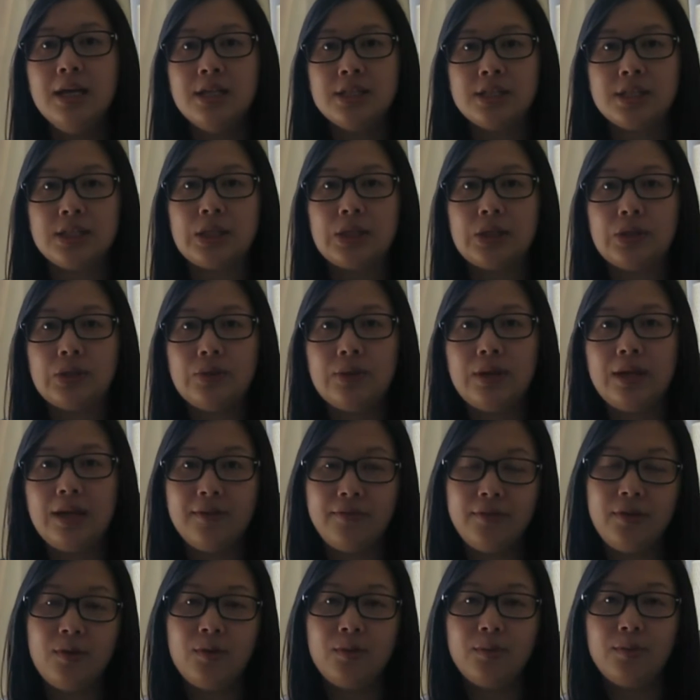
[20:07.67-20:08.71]
So
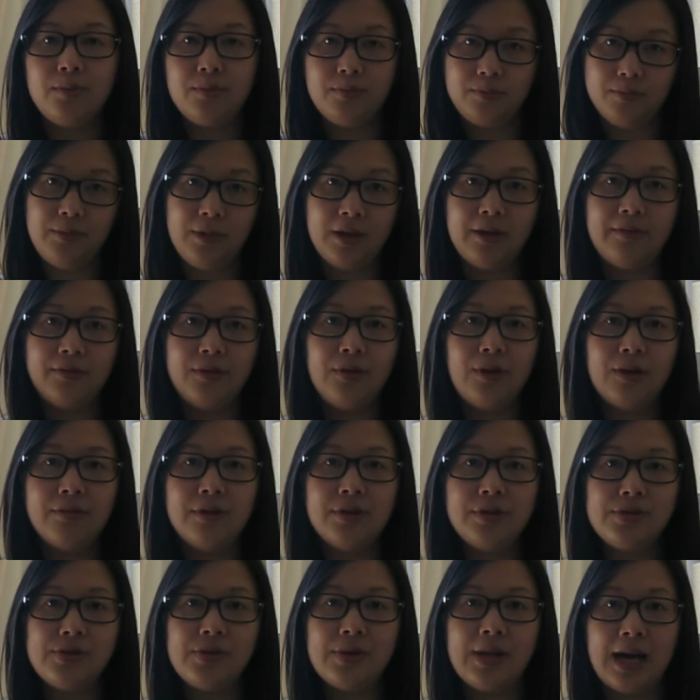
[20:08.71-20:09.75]
if you
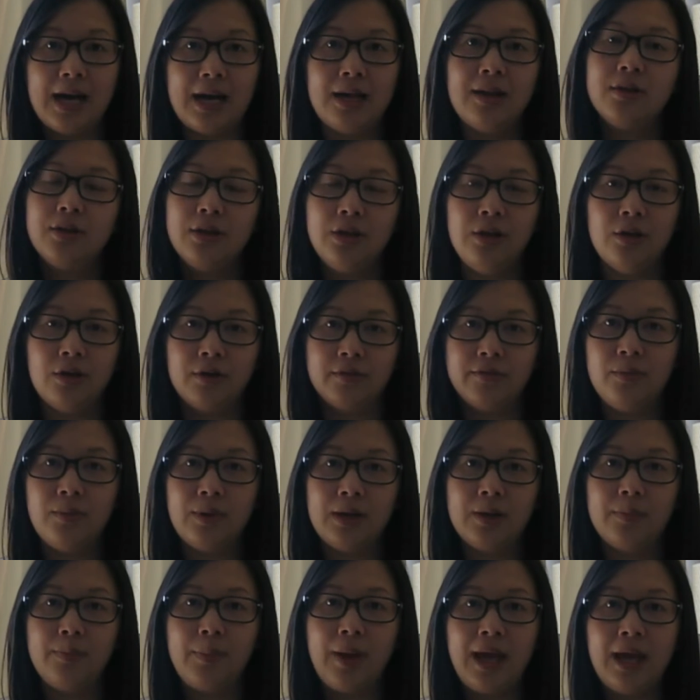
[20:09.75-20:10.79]
ever do that, if you
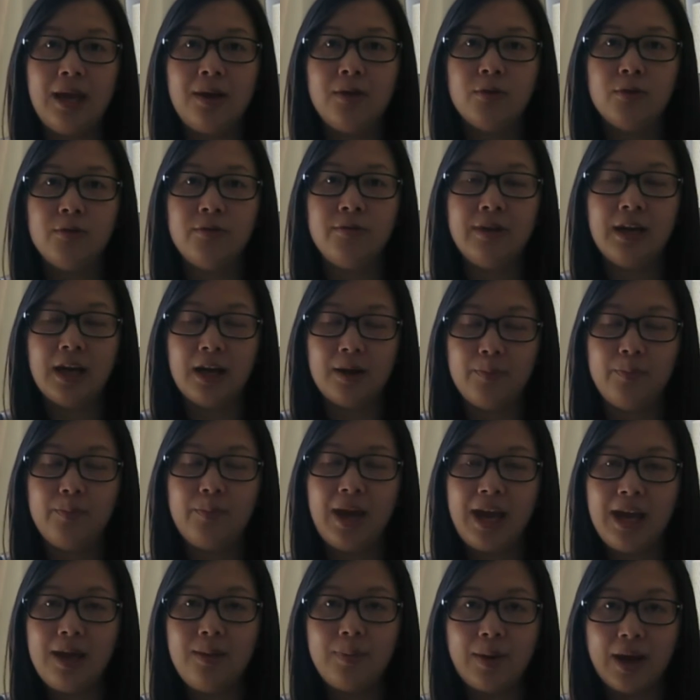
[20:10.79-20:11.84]
want to pay via
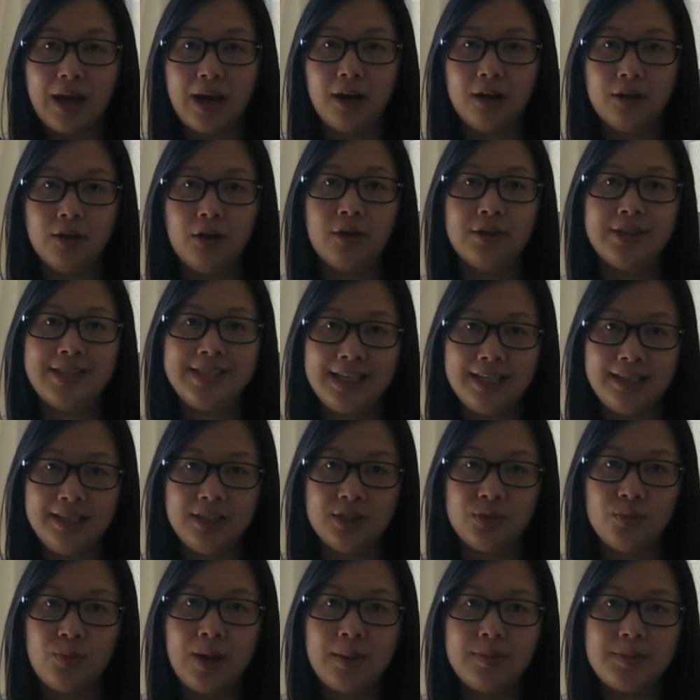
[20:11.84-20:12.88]
PayPal on
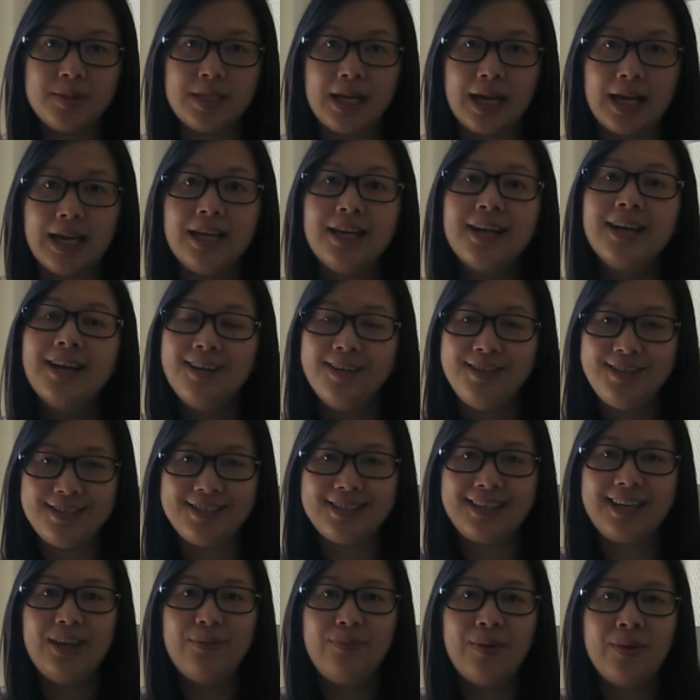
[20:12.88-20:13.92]
Cindy's website,
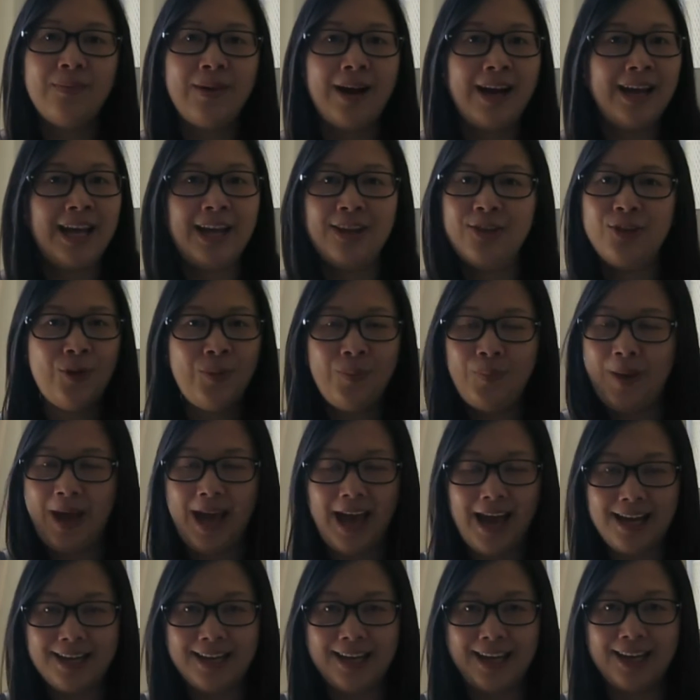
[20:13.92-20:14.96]
just keep in mind and don't
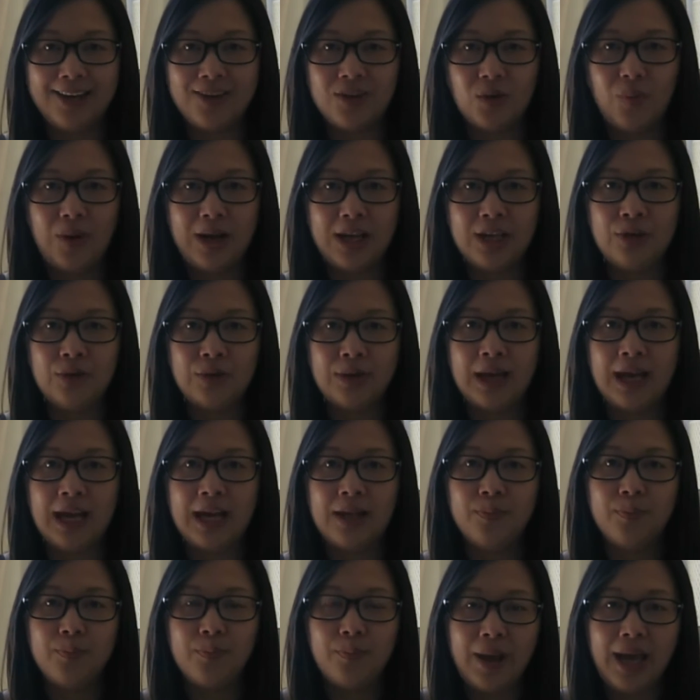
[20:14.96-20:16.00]
panic when you
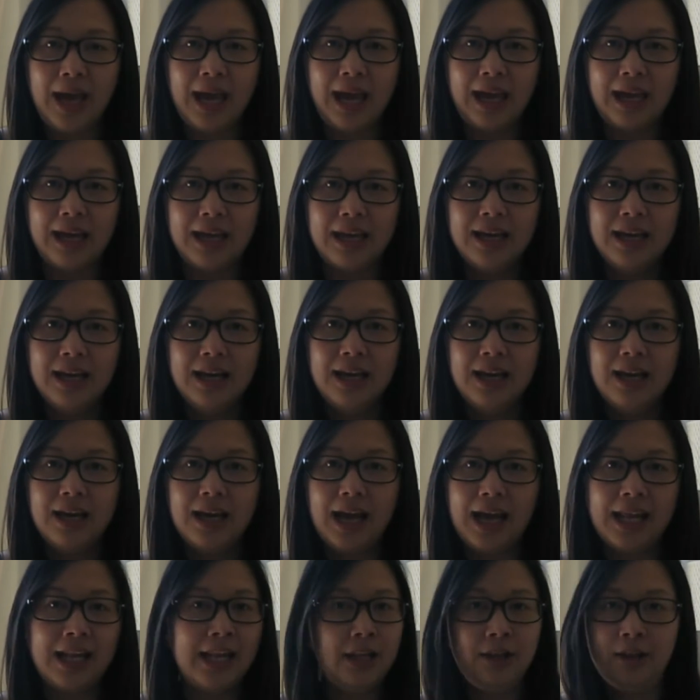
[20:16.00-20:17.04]
hit pay
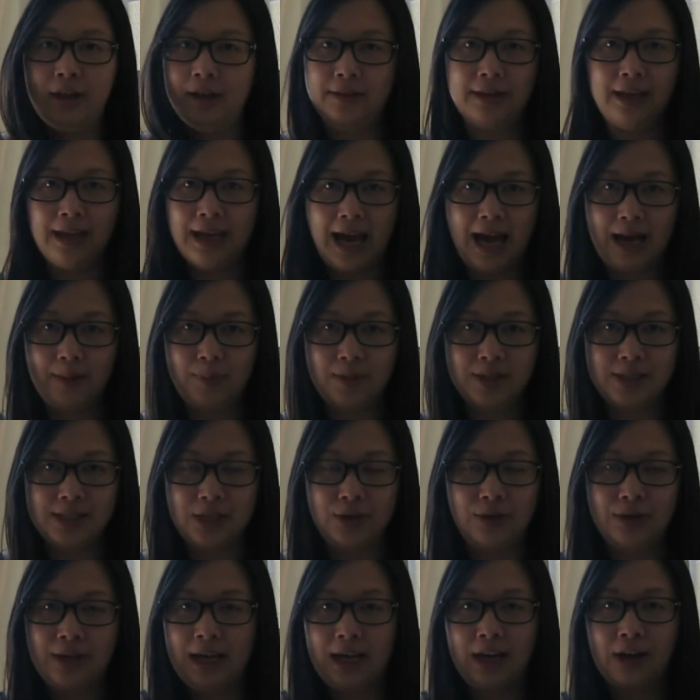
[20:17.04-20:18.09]
and then nothing happens
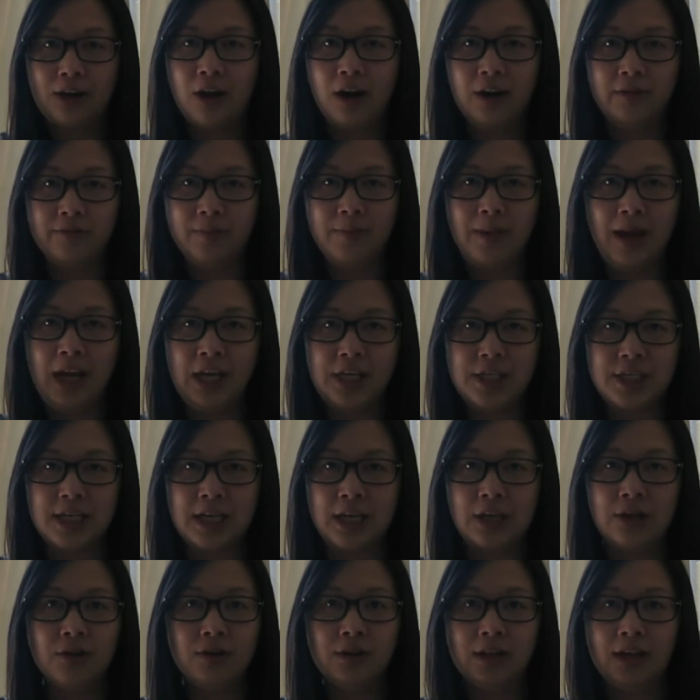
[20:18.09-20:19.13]
and you get a confirmation
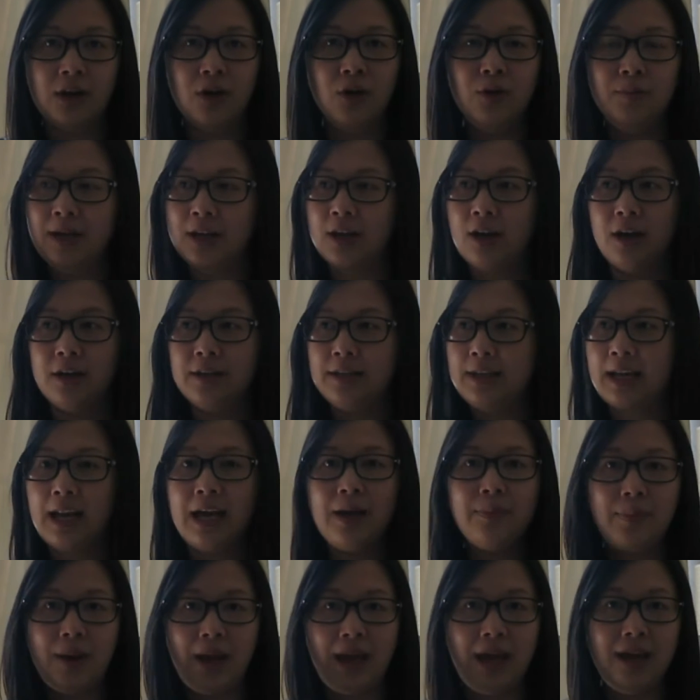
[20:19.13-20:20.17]
and you're like, oh my god, did
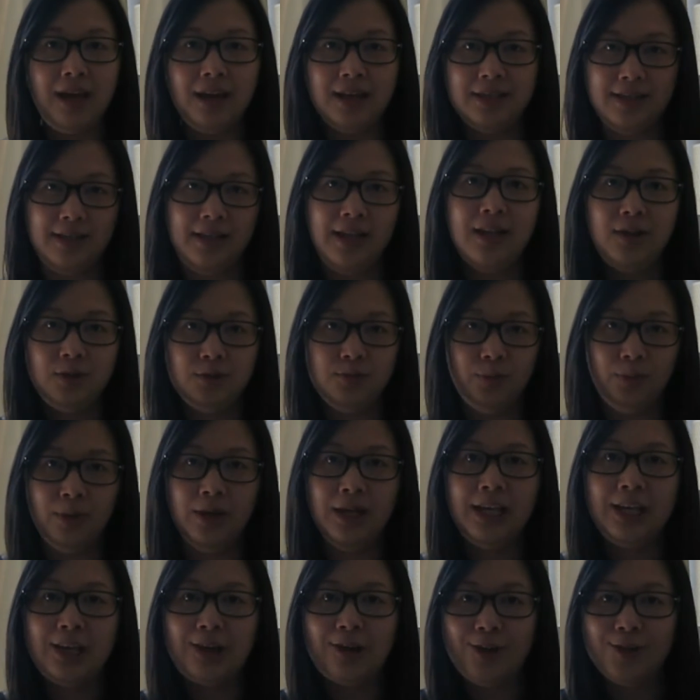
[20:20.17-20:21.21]
I pay? Did it
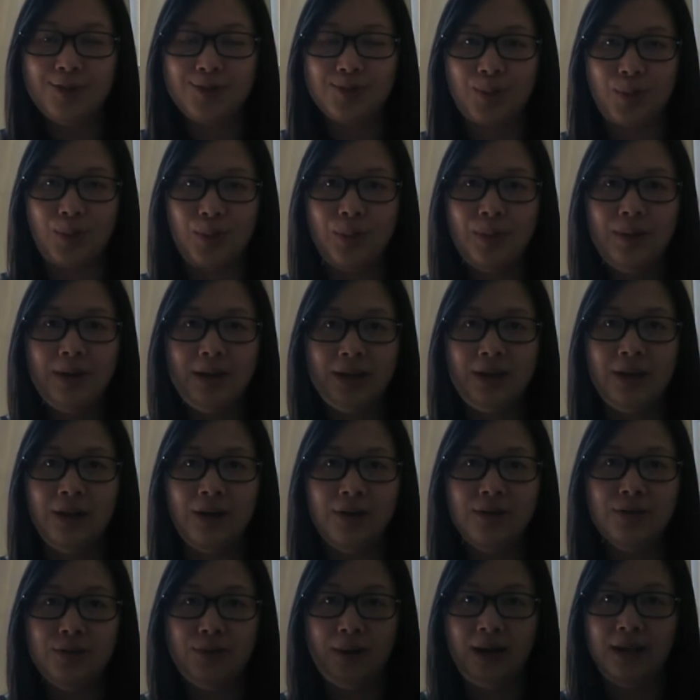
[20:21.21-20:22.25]
really go through?
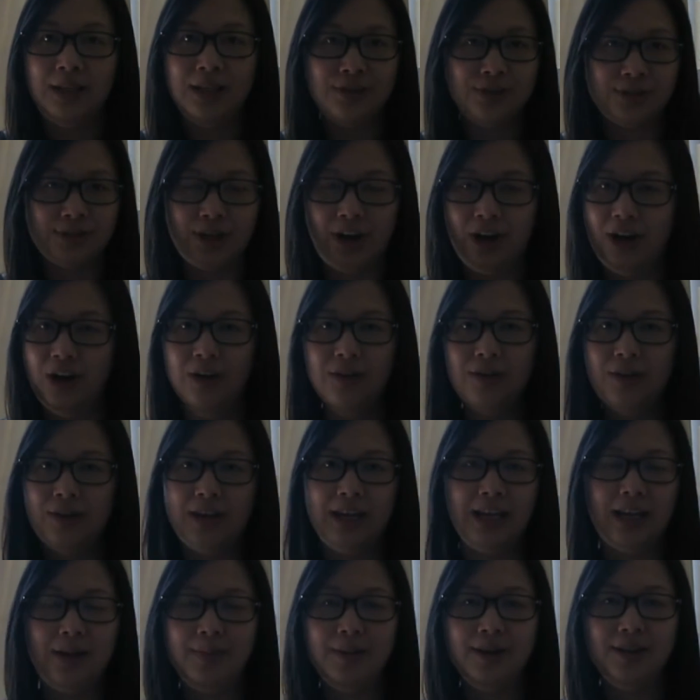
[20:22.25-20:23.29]
Do I need to call or
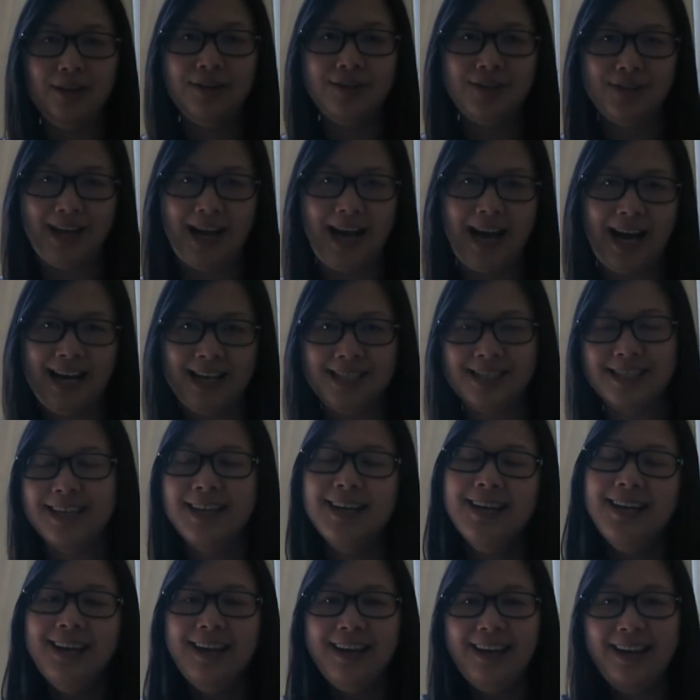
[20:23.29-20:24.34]
email her to ask
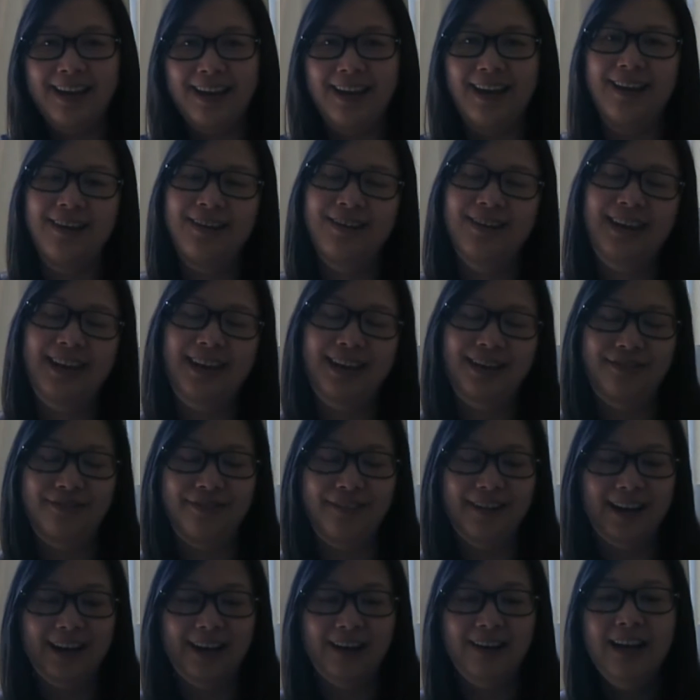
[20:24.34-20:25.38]
if
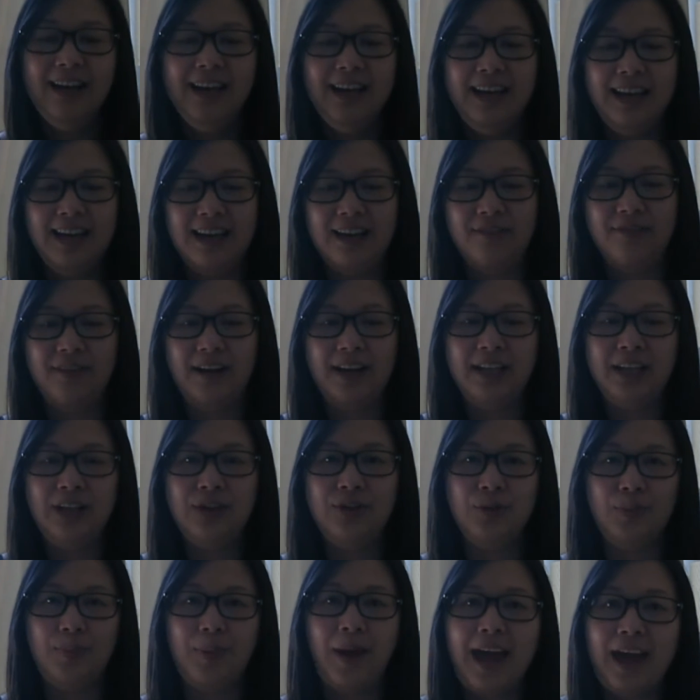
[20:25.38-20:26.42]
I
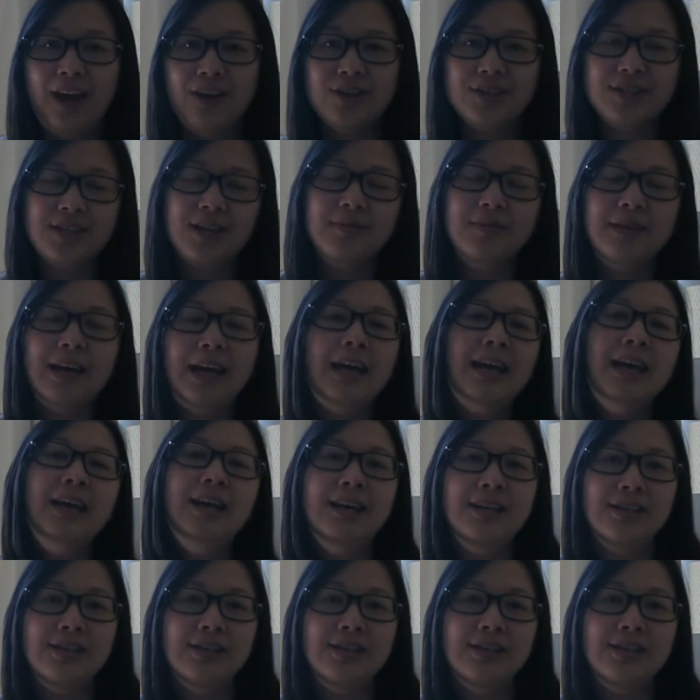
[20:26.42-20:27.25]
need to pay or something?